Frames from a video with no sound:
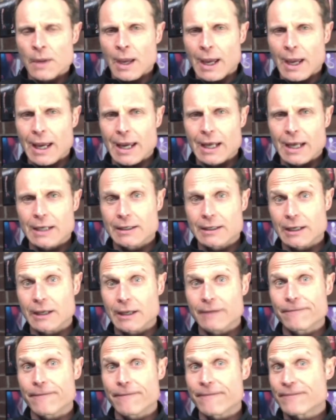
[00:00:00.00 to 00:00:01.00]
And
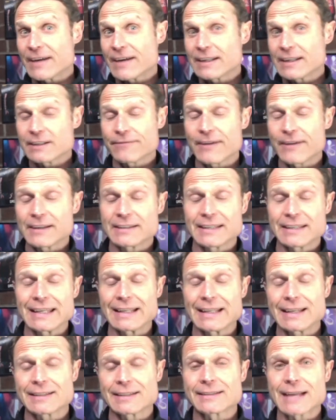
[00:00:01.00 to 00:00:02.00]
if face to face singing
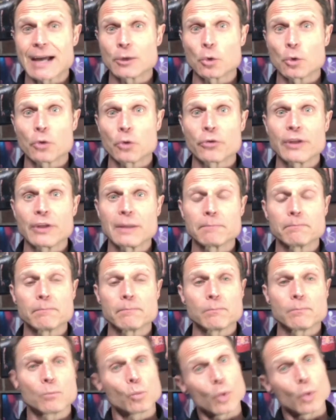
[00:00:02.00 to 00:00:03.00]
lessons aren't your thing,
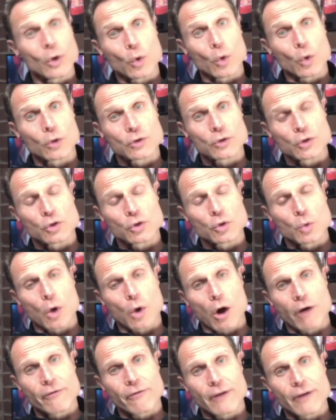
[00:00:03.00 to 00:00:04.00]
we also do
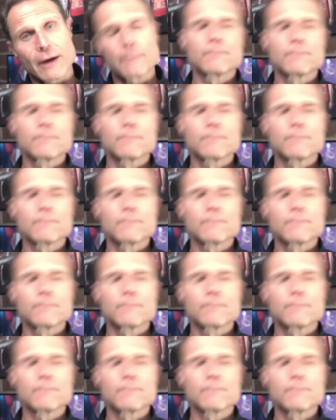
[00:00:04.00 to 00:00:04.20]
offer